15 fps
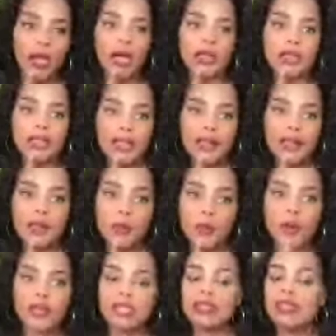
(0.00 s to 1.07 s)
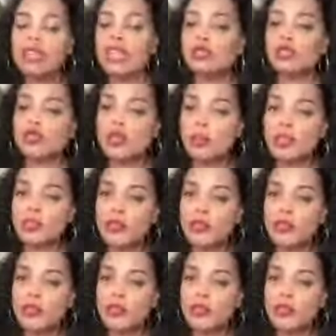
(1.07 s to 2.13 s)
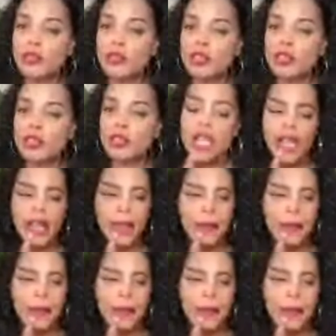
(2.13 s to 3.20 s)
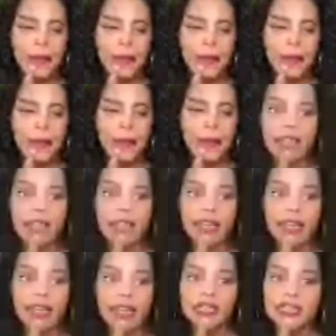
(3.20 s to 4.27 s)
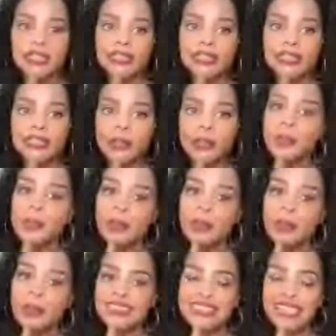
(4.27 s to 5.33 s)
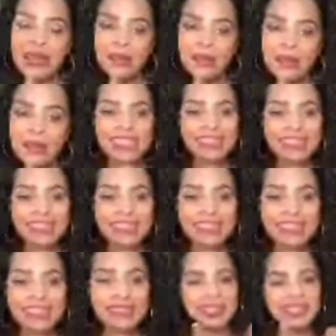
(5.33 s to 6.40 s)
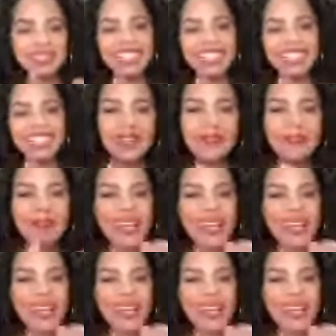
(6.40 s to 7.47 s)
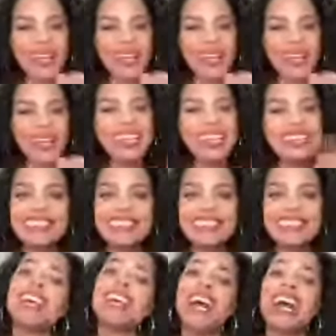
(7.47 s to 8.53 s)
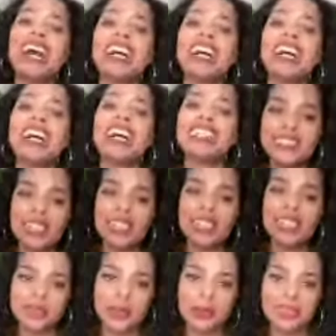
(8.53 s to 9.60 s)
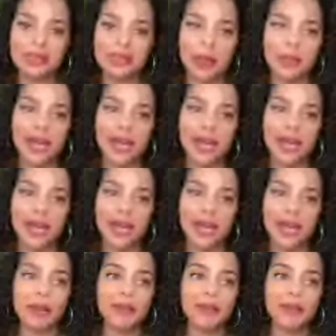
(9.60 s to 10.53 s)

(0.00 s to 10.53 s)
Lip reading: Karen Morgan, thank you so much for the sticker. And Baby Girl said, Tisa, I've been a member. I just upgraded to MVP. Thank you. I just love you so much in my mind. You're my big sister.